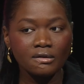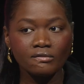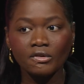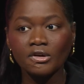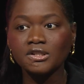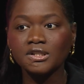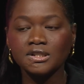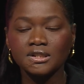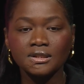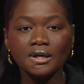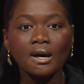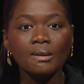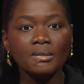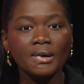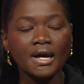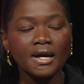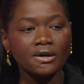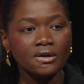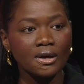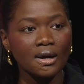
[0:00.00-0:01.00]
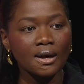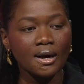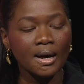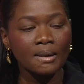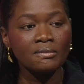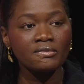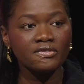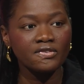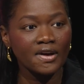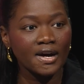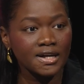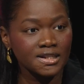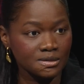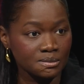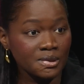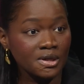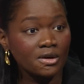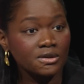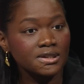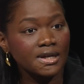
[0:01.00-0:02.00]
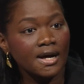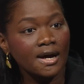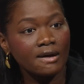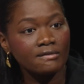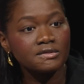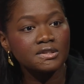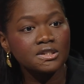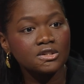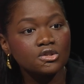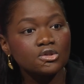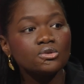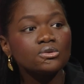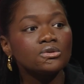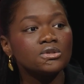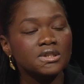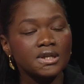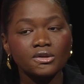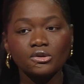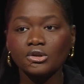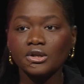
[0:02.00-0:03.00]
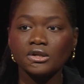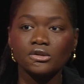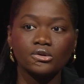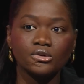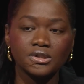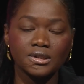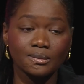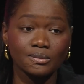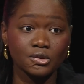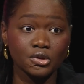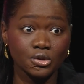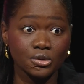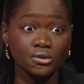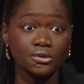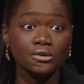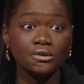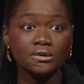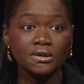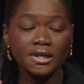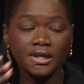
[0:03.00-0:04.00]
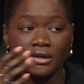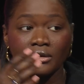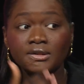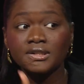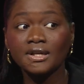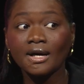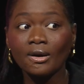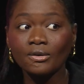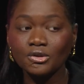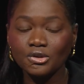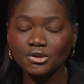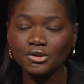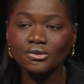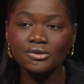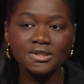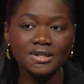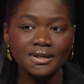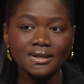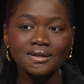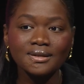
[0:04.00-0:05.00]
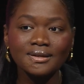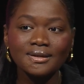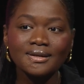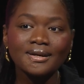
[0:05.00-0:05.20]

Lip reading: versus now I'm like, I'm fast because I have these tools, and you can use them too. Here's how to use it.